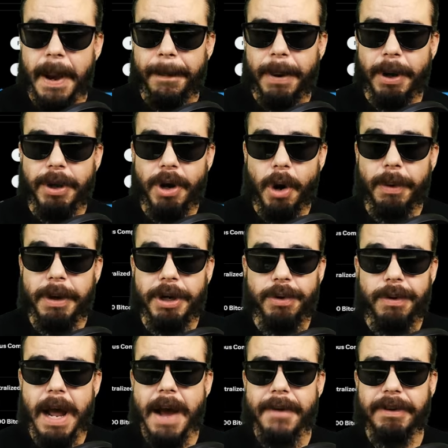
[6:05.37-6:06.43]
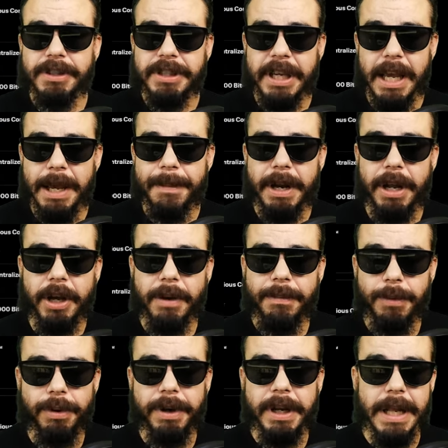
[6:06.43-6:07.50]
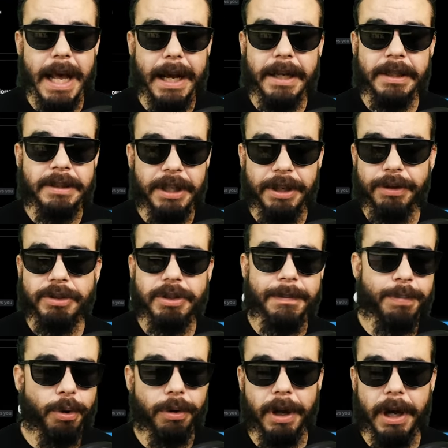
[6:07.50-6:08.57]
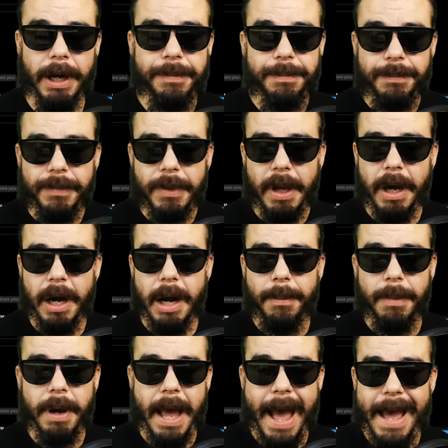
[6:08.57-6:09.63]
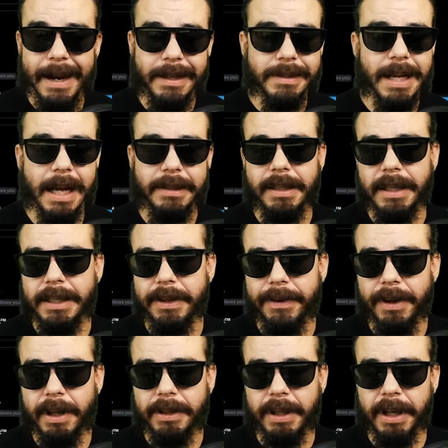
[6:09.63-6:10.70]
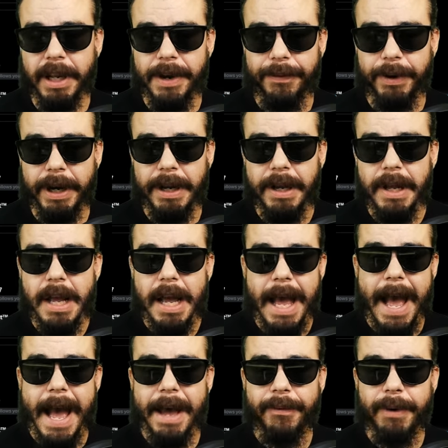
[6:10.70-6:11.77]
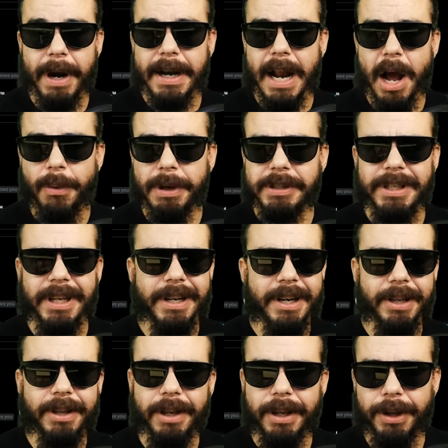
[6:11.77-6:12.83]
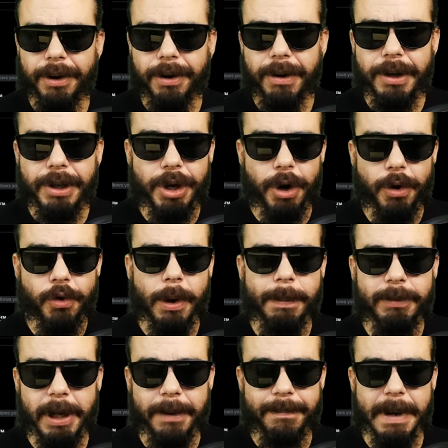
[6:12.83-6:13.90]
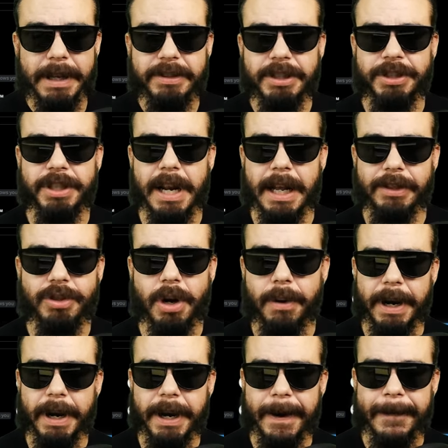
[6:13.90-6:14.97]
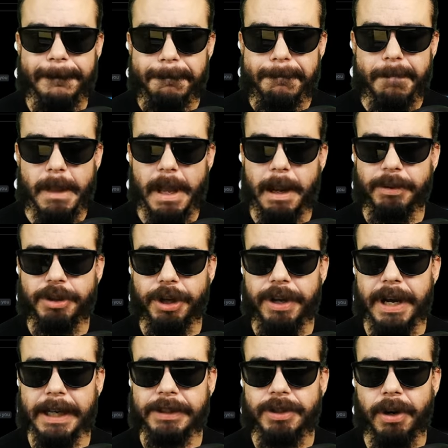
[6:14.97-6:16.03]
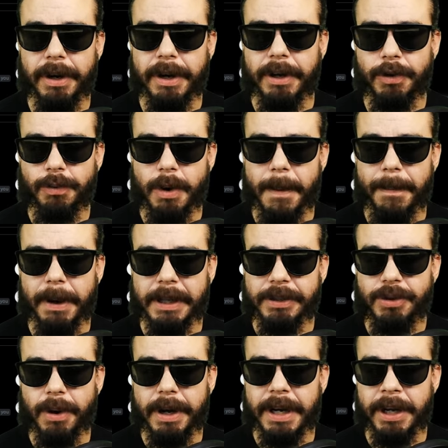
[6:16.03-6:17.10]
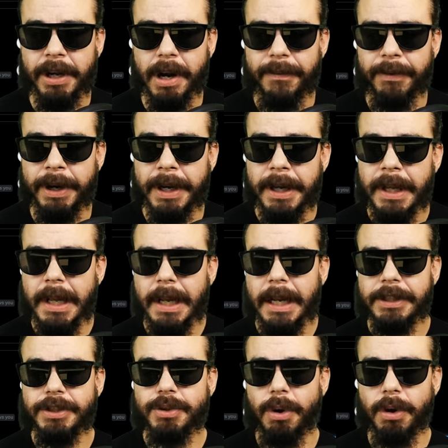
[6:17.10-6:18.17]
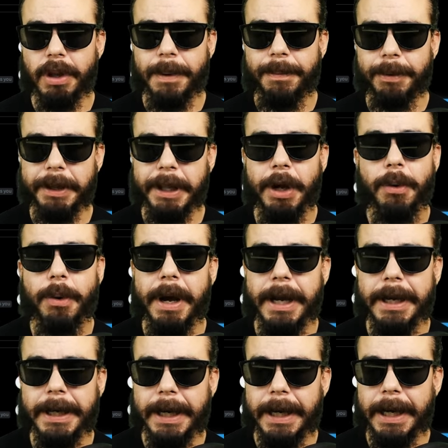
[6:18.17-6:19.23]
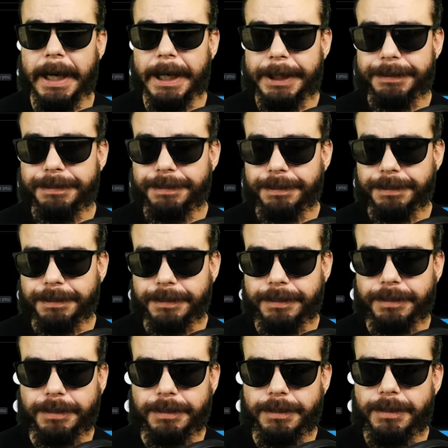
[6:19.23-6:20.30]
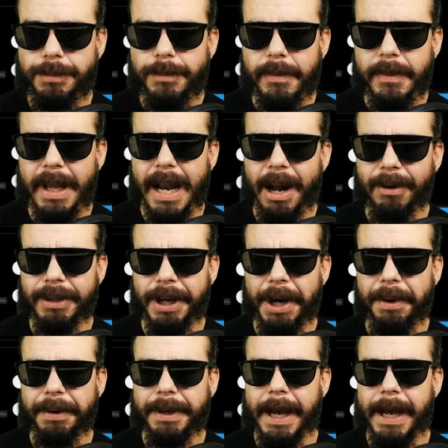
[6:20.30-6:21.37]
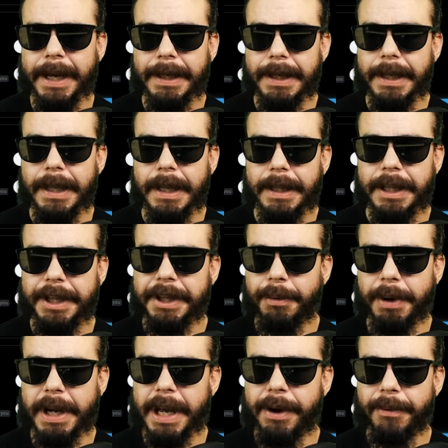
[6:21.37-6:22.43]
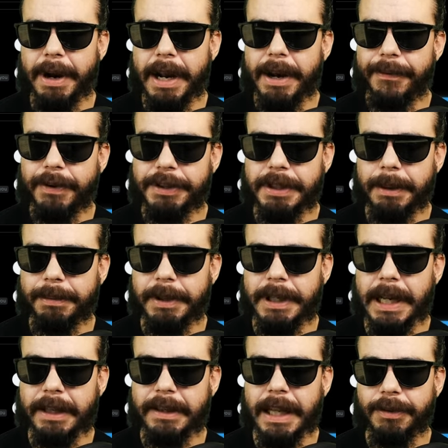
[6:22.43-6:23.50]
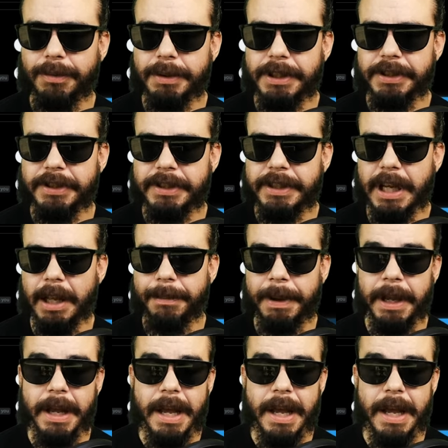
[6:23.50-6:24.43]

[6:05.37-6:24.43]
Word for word: But, you know, we do have a team and a community that continues to pull up and is constantly delivering. And right now we see another little, you know, cryptic message that I saw here. I'm sure you guys caught it as well, but let's go ahead and cover it. Let's scroll up really quick. I was like, okay, we're getting ready for something. That's what this is telling me,